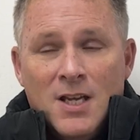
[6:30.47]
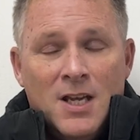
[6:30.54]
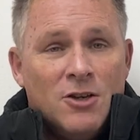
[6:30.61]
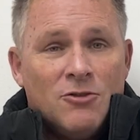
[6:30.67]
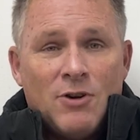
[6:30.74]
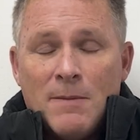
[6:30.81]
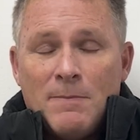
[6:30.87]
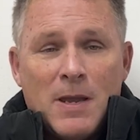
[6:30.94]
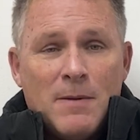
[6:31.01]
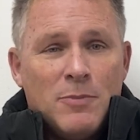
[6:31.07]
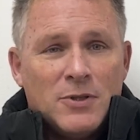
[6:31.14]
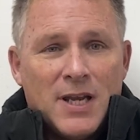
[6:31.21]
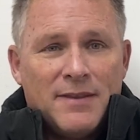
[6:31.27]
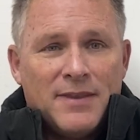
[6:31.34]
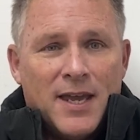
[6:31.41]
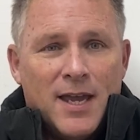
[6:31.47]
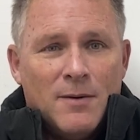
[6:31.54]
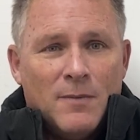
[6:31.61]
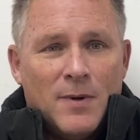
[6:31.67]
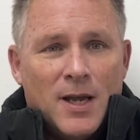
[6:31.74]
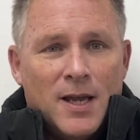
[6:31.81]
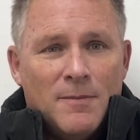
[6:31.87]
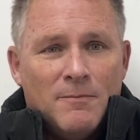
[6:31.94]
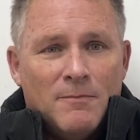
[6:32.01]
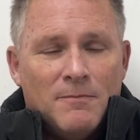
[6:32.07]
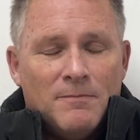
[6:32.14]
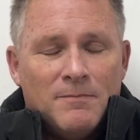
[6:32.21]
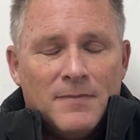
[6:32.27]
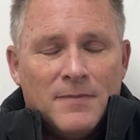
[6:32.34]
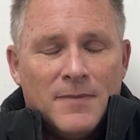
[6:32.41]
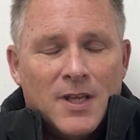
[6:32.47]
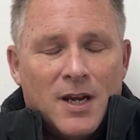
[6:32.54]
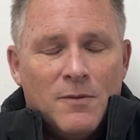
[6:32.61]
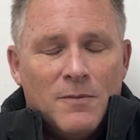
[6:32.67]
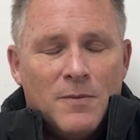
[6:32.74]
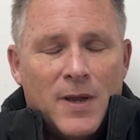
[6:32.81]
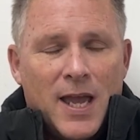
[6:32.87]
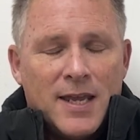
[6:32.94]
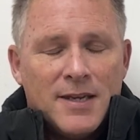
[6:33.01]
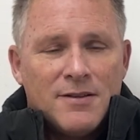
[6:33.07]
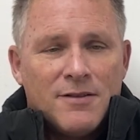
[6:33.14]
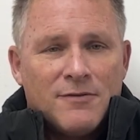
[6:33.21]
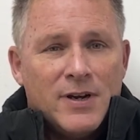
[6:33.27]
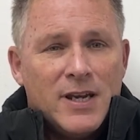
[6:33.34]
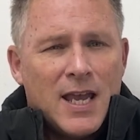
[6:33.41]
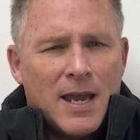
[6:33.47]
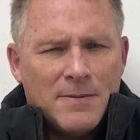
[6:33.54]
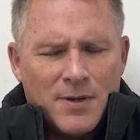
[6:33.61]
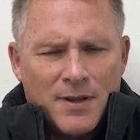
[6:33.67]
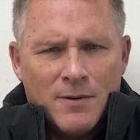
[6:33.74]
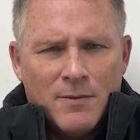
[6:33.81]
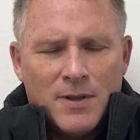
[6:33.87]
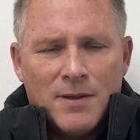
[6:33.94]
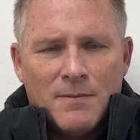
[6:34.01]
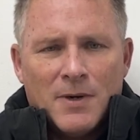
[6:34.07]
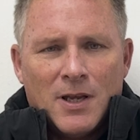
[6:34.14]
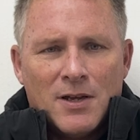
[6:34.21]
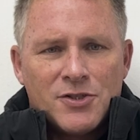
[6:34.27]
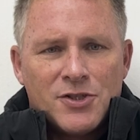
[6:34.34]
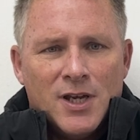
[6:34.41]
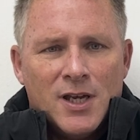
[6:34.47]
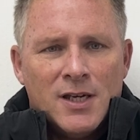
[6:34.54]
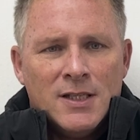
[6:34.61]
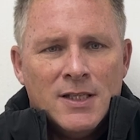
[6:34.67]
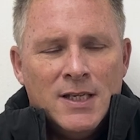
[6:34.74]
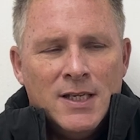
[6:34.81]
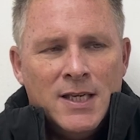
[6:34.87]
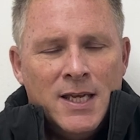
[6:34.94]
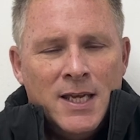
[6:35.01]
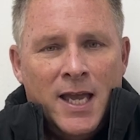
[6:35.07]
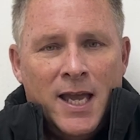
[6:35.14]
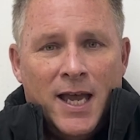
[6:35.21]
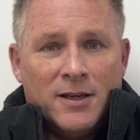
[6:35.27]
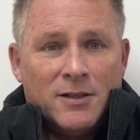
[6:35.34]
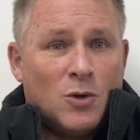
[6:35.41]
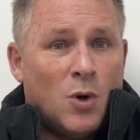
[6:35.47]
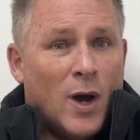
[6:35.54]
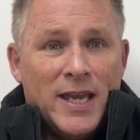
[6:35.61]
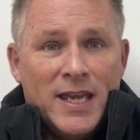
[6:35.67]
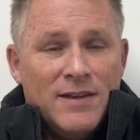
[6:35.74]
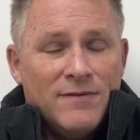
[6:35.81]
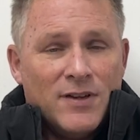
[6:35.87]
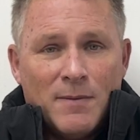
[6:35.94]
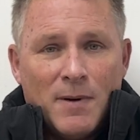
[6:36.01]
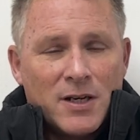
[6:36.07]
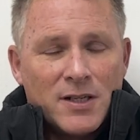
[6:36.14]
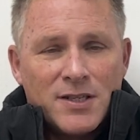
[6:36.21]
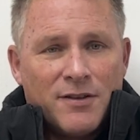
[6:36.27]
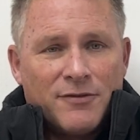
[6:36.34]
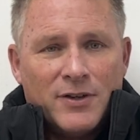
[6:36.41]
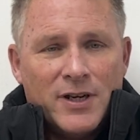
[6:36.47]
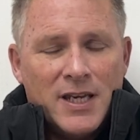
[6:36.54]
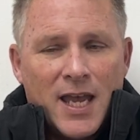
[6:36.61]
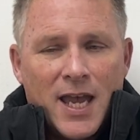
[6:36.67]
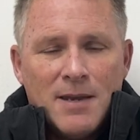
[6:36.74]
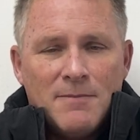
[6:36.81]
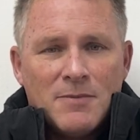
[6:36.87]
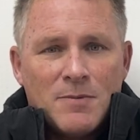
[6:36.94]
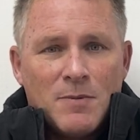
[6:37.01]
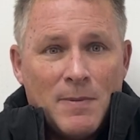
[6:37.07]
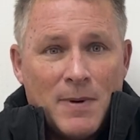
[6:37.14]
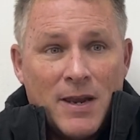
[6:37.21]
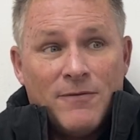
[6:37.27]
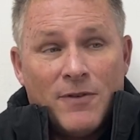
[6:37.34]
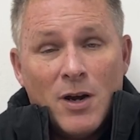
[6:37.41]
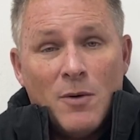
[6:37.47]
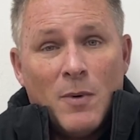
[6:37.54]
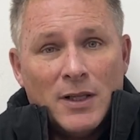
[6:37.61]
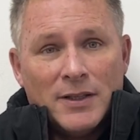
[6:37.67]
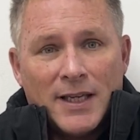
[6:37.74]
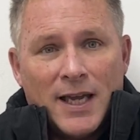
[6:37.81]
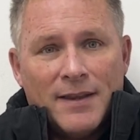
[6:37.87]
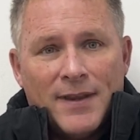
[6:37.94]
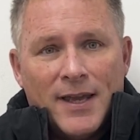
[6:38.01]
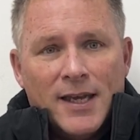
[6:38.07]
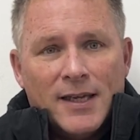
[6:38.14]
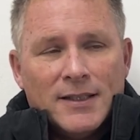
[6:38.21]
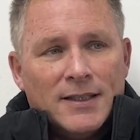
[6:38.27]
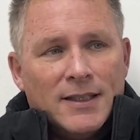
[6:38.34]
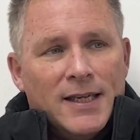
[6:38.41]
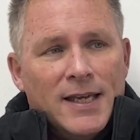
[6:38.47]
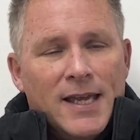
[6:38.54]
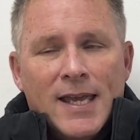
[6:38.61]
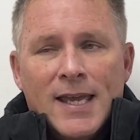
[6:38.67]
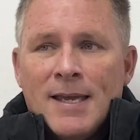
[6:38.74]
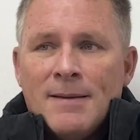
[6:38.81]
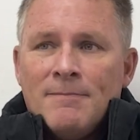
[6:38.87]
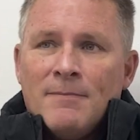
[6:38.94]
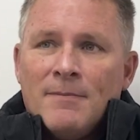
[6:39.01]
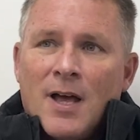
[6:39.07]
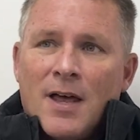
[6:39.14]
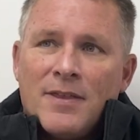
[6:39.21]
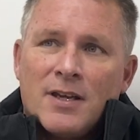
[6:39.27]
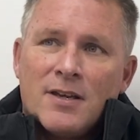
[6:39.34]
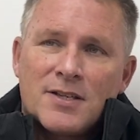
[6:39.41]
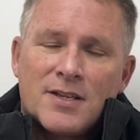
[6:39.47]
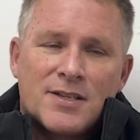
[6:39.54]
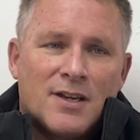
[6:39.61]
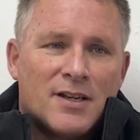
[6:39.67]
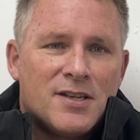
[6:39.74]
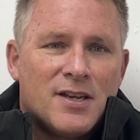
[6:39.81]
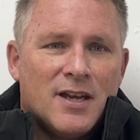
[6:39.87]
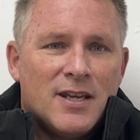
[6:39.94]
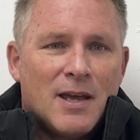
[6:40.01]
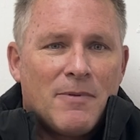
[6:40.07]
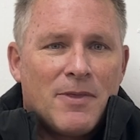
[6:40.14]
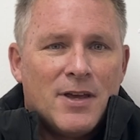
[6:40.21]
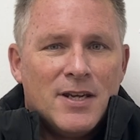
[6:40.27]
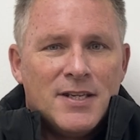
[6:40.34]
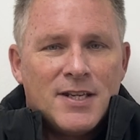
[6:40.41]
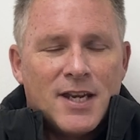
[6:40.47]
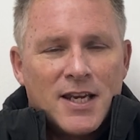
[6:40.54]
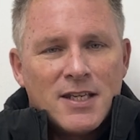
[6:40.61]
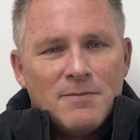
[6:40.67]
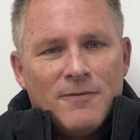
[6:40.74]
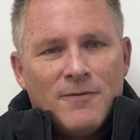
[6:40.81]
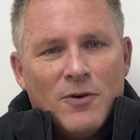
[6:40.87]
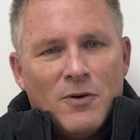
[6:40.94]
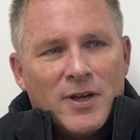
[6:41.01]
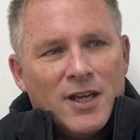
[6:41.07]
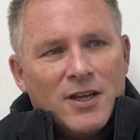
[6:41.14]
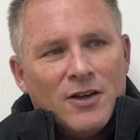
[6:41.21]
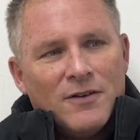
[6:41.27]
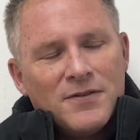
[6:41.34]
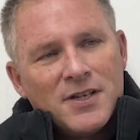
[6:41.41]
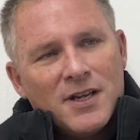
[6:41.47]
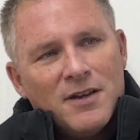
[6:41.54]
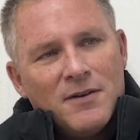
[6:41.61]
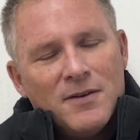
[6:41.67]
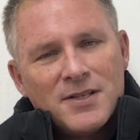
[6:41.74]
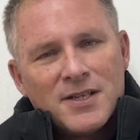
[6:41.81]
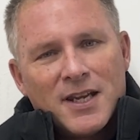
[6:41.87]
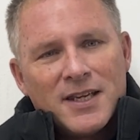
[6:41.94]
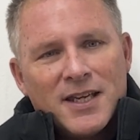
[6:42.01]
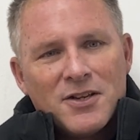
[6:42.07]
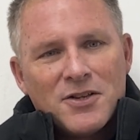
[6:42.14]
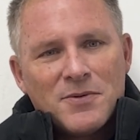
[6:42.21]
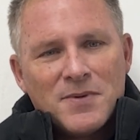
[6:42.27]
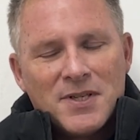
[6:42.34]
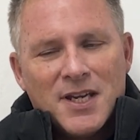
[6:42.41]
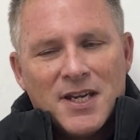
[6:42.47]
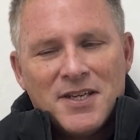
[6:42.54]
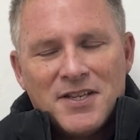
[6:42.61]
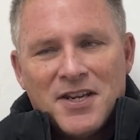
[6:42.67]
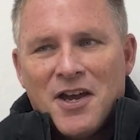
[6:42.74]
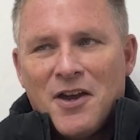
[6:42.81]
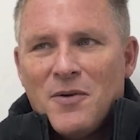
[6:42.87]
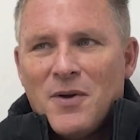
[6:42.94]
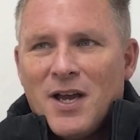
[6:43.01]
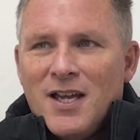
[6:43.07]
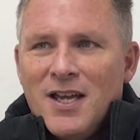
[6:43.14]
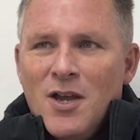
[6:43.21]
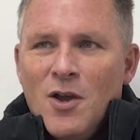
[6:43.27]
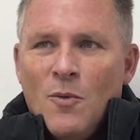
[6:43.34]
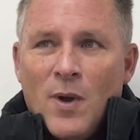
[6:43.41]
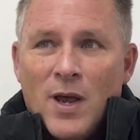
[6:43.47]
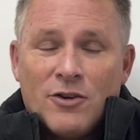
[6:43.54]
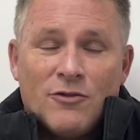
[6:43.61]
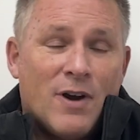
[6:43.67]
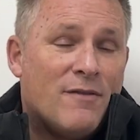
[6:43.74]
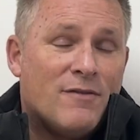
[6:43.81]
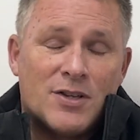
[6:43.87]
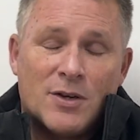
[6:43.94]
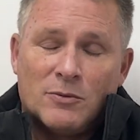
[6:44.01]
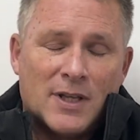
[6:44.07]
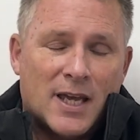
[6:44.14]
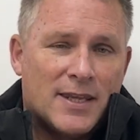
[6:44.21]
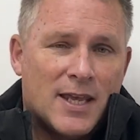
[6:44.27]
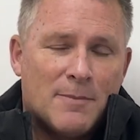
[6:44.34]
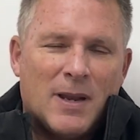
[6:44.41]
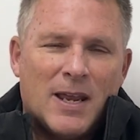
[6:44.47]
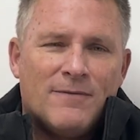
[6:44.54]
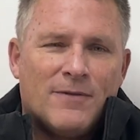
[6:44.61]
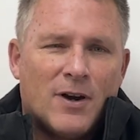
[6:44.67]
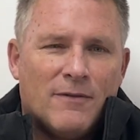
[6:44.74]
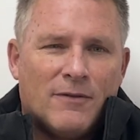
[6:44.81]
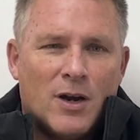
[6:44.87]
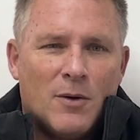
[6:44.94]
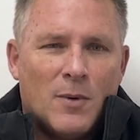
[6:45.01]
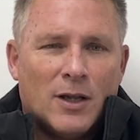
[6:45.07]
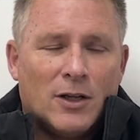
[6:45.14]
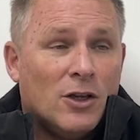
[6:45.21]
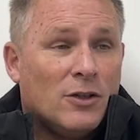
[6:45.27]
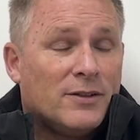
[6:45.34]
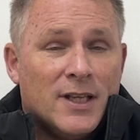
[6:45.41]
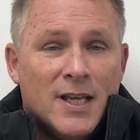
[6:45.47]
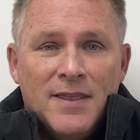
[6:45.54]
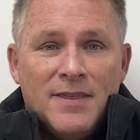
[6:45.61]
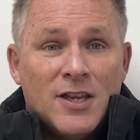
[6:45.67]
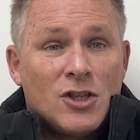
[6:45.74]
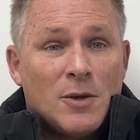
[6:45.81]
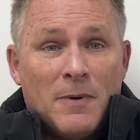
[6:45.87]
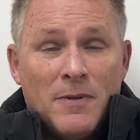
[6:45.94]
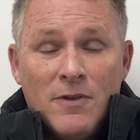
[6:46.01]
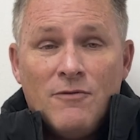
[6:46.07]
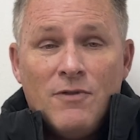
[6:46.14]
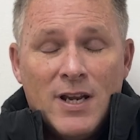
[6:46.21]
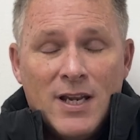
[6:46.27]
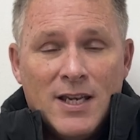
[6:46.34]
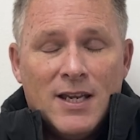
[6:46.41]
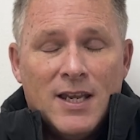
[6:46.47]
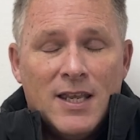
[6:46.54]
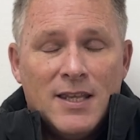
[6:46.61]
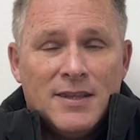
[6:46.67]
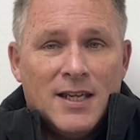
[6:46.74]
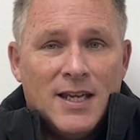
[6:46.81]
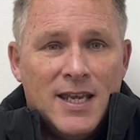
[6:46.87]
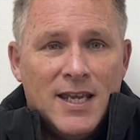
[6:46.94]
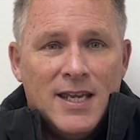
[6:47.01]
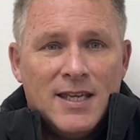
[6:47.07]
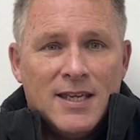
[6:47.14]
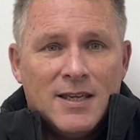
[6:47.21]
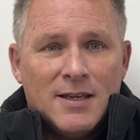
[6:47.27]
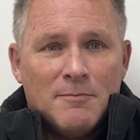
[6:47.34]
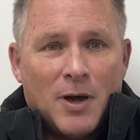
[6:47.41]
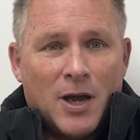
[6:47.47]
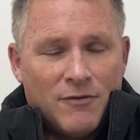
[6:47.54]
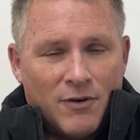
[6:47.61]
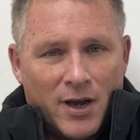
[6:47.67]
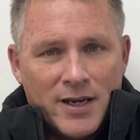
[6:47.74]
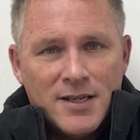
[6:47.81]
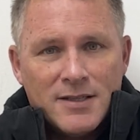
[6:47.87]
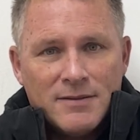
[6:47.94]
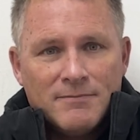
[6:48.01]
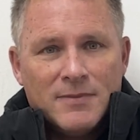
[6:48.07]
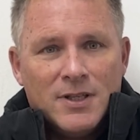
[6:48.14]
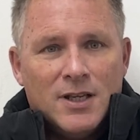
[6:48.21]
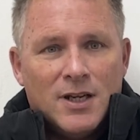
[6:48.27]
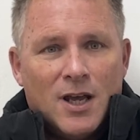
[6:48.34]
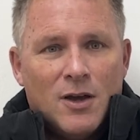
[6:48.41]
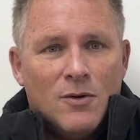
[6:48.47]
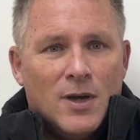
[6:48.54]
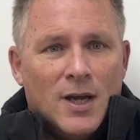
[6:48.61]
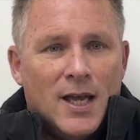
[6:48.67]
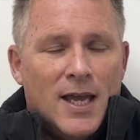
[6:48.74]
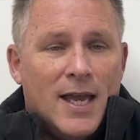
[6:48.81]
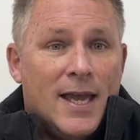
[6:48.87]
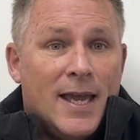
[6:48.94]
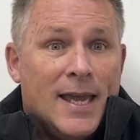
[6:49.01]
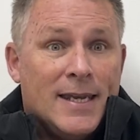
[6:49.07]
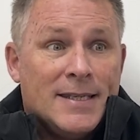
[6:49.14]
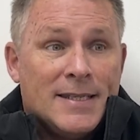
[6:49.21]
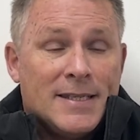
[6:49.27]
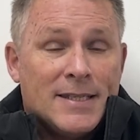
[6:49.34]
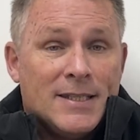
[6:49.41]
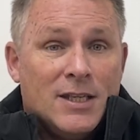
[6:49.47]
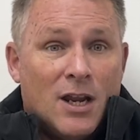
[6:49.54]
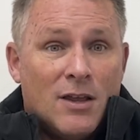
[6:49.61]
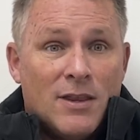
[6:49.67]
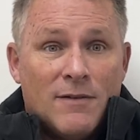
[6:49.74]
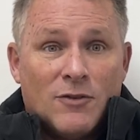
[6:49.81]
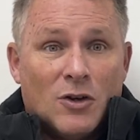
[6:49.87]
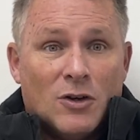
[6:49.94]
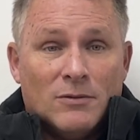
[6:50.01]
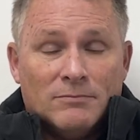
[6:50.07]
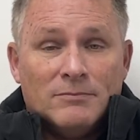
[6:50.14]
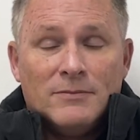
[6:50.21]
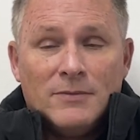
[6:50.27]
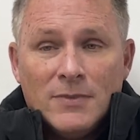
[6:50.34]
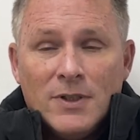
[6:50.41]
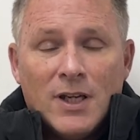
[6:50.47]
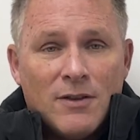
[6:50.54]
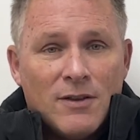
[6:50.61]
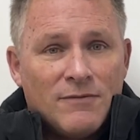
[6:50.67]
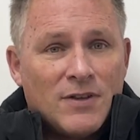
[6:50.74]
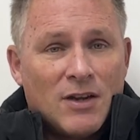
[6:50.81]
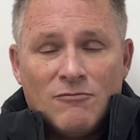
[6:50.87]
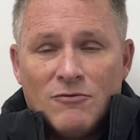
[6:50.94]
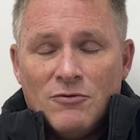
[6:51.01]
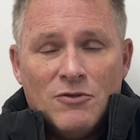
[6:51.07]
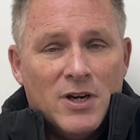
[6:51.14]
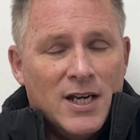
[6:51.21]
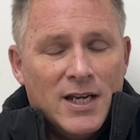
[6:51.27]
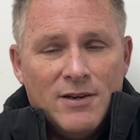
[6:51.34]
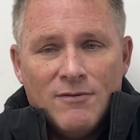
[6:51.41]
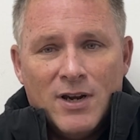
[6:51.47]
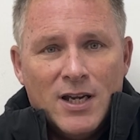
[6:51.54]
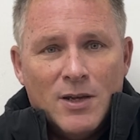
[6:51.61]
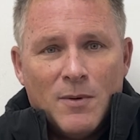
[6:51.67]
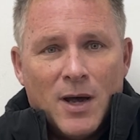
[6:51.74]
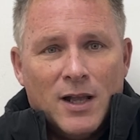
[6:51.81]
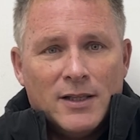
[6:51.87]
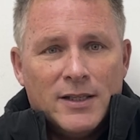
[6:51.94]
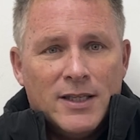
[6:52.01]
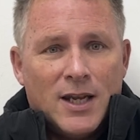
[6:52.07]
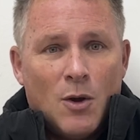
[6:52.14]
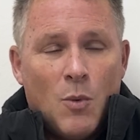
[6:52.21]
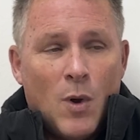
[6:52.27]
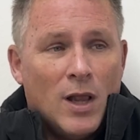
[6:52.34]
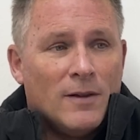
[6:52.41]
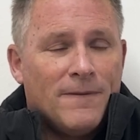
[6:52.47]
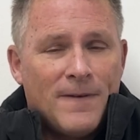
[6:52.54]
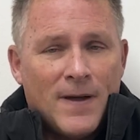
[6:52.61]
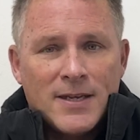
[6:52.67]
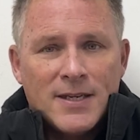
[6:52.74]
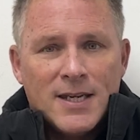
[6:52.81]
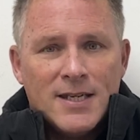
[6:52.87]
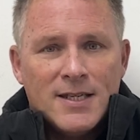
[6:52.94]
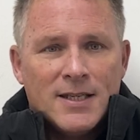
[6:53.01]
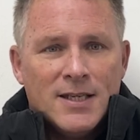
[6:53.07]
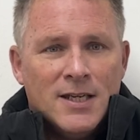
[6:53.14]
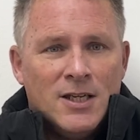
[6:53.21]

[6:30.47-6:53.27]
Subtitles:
Great people down there. You know, we had 3 games, I think, with them last year. Quite even amongst the 3 games. We played very well down there. I think it's because I turned up 30 seconds before kickoff, so something else was said. So we had a great result down there. Played very, very well. Look, they're top of the league by right. You know, and you know they've got, you know, they've done really, really well. You know, well funded.